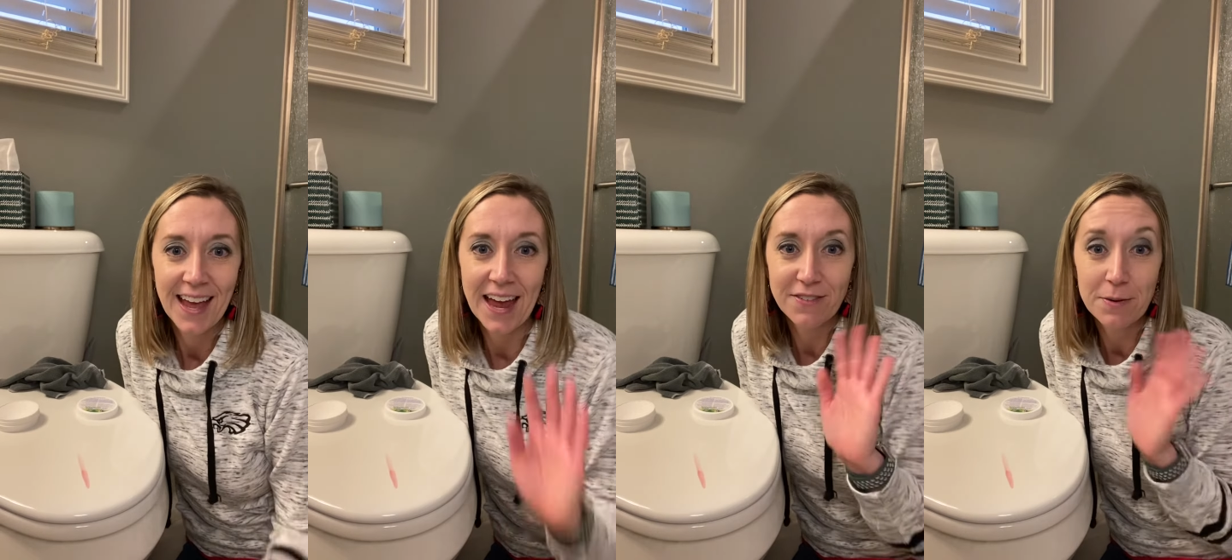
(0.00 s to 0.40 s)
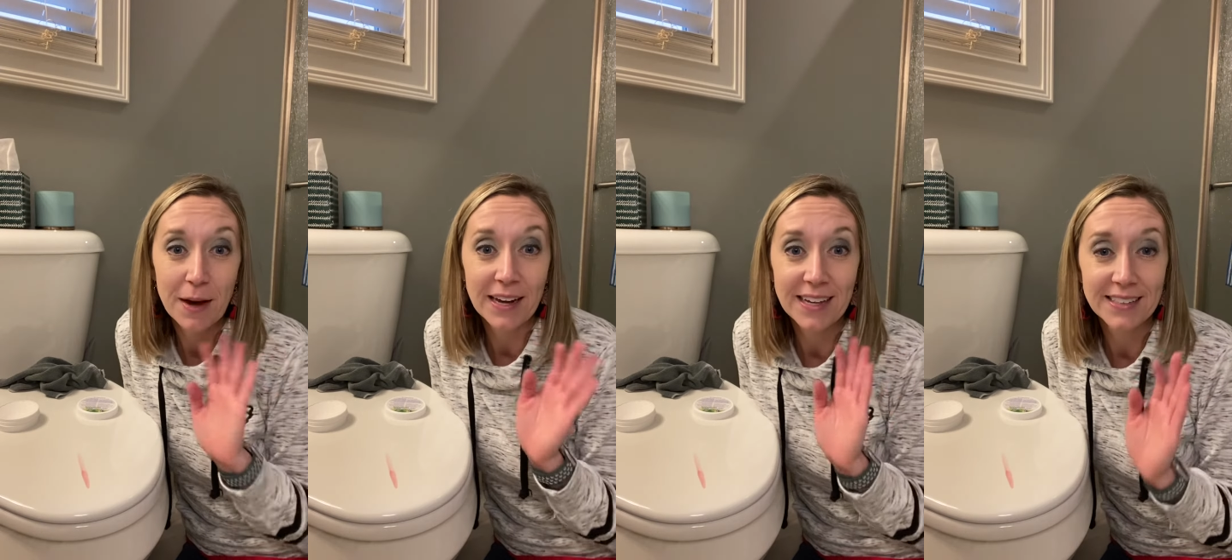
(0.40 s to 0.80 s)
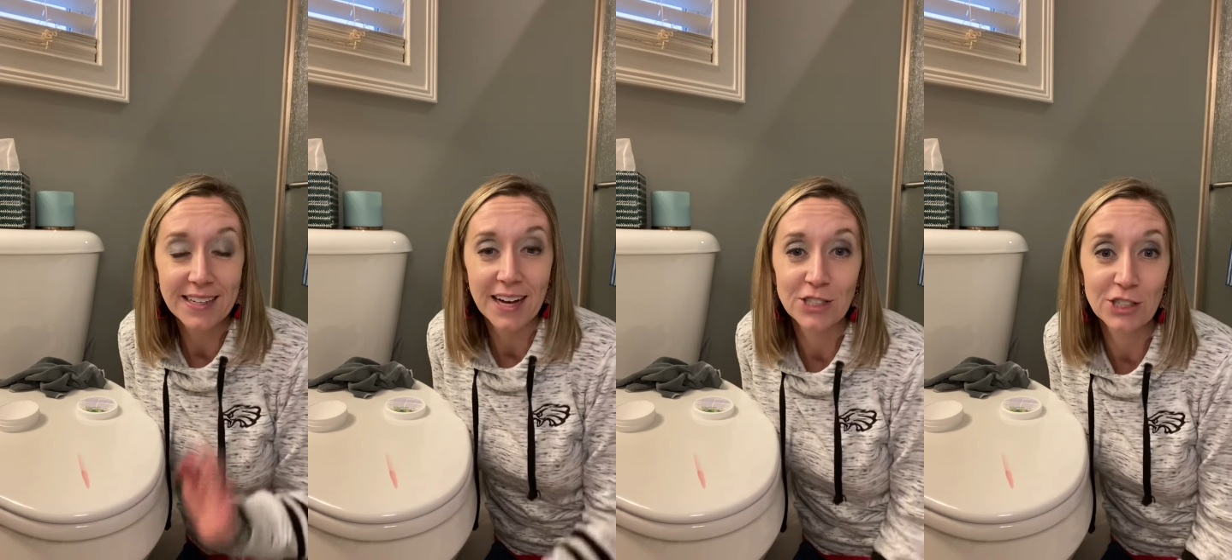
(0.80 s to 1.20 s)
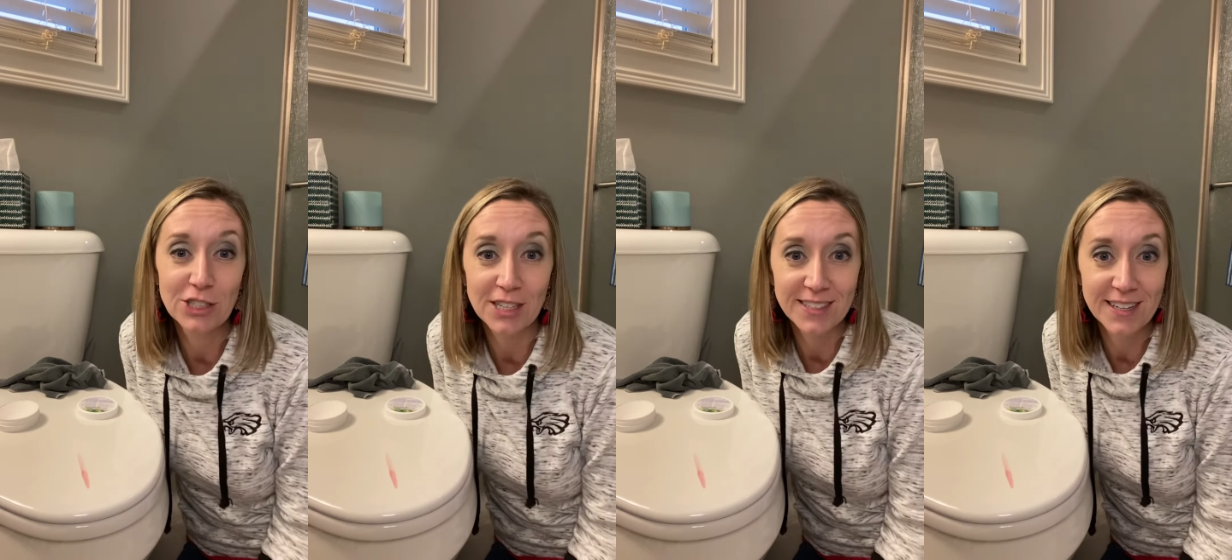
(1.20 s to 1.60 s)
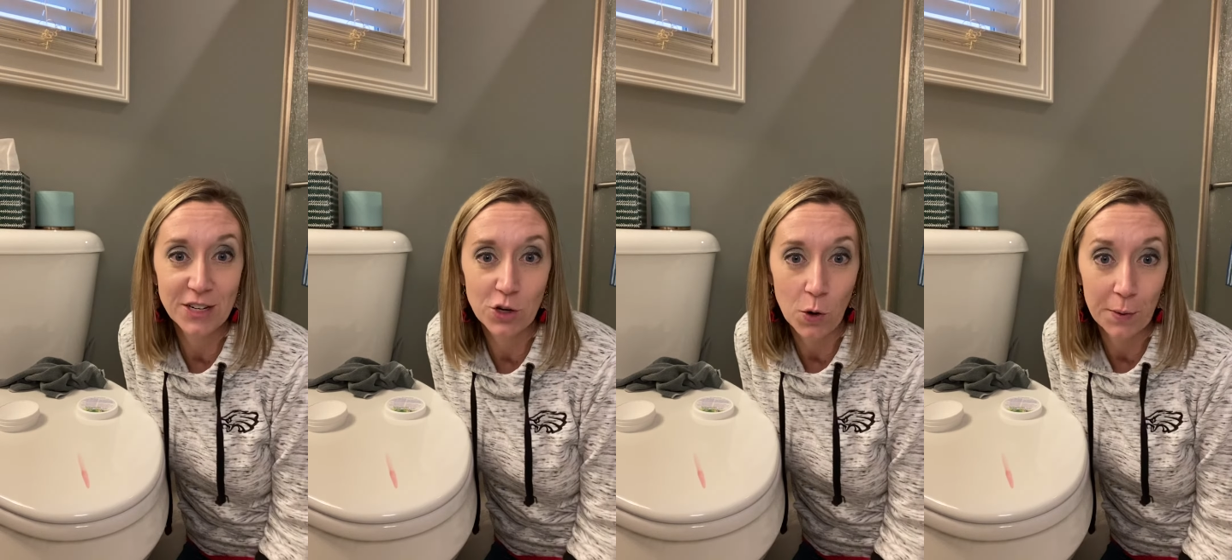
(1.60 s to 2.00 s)
Hey everybody, it's Ashley Johnston,
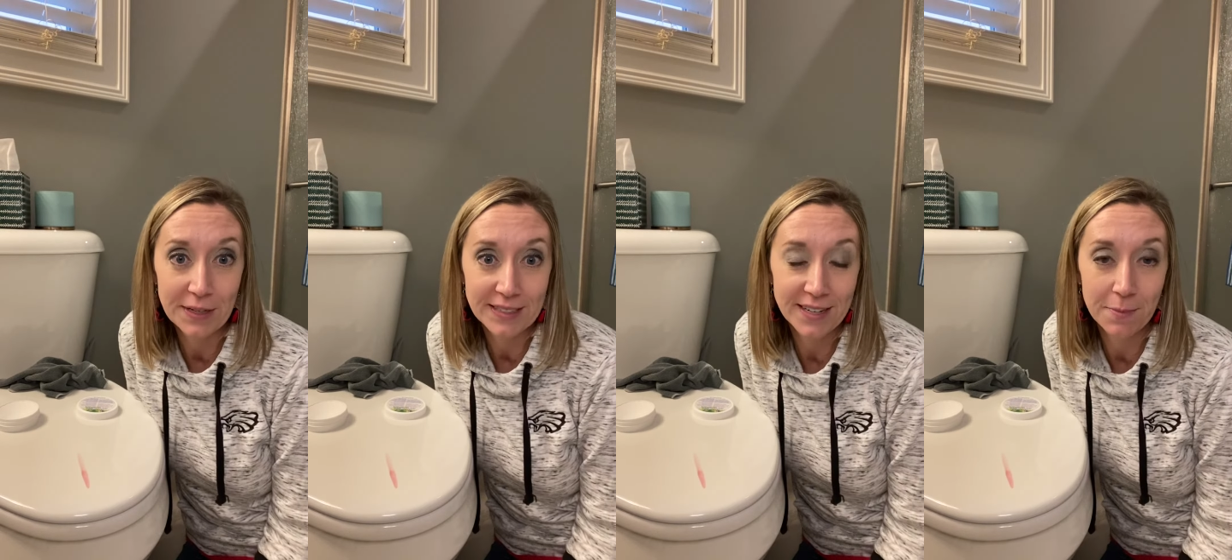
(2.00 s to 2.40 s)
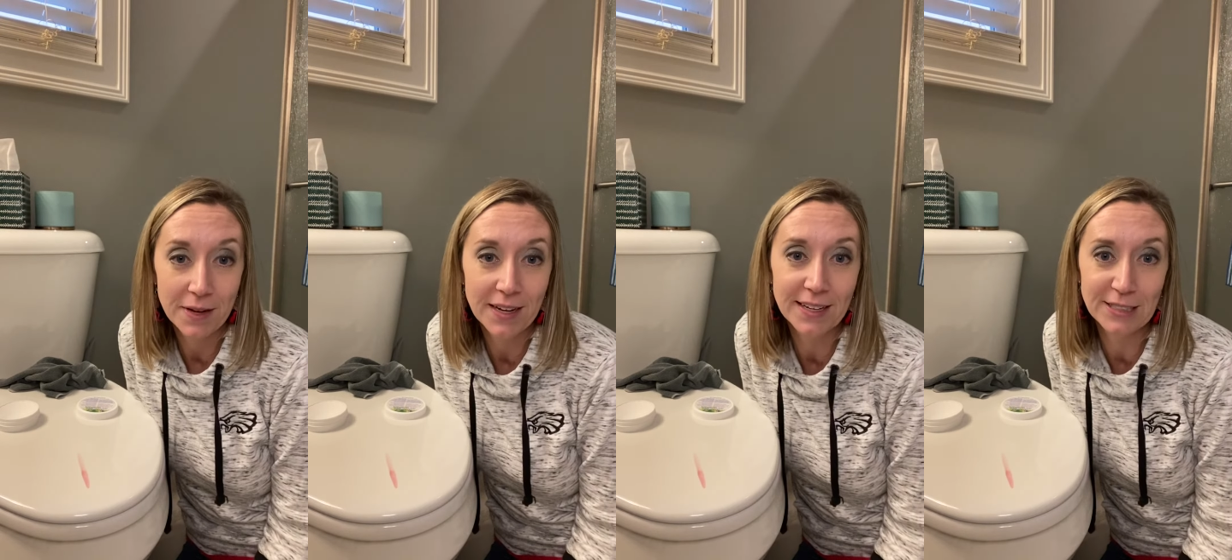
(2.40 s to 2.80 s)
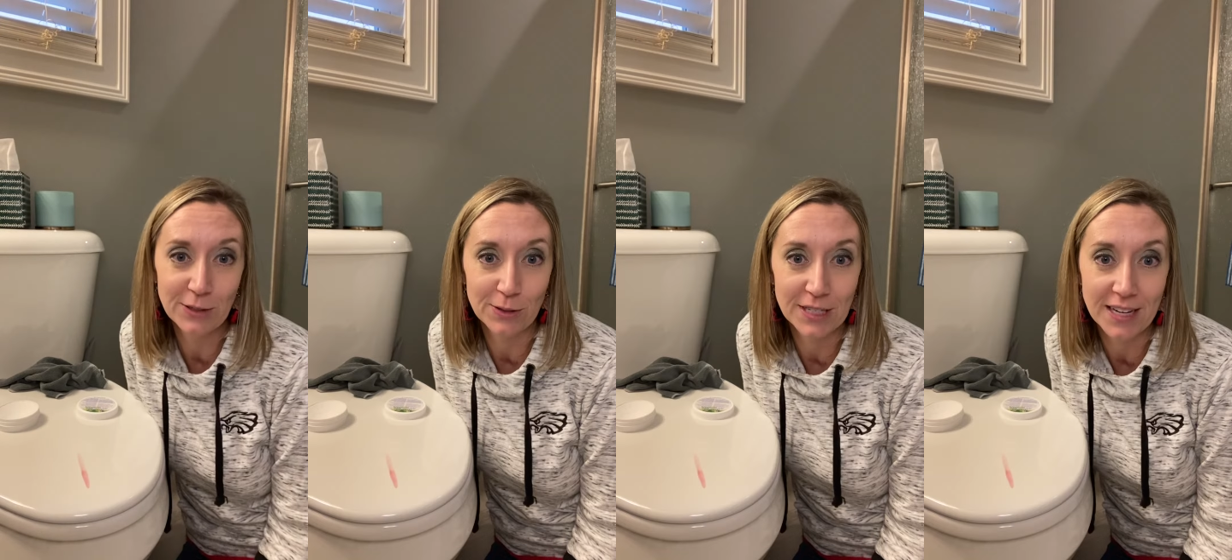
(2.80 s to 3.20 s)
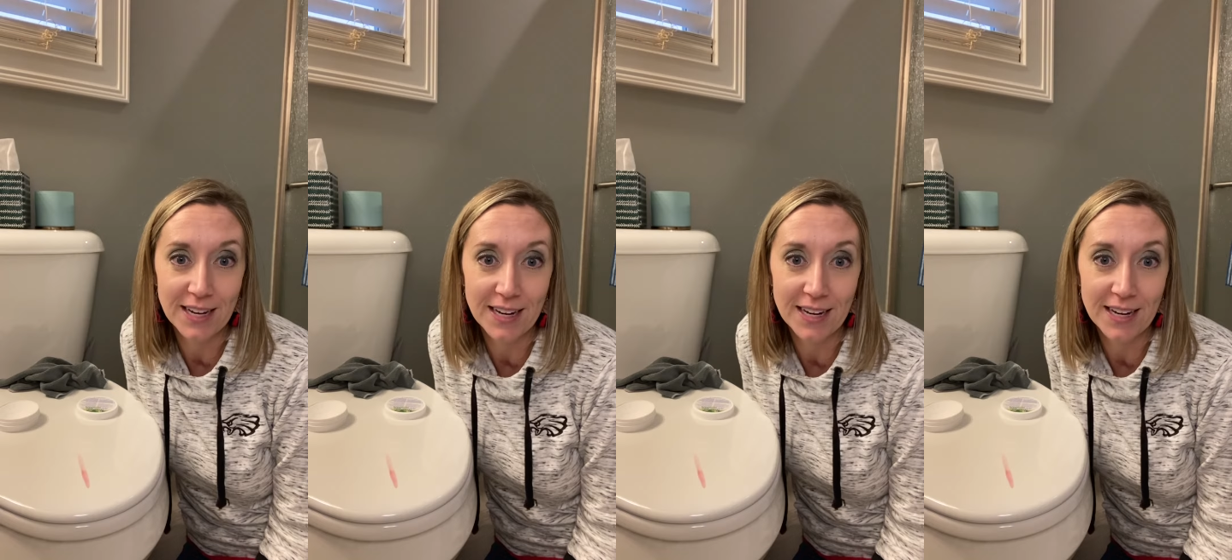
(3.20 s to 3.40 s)
your Norwex Independent Consultant,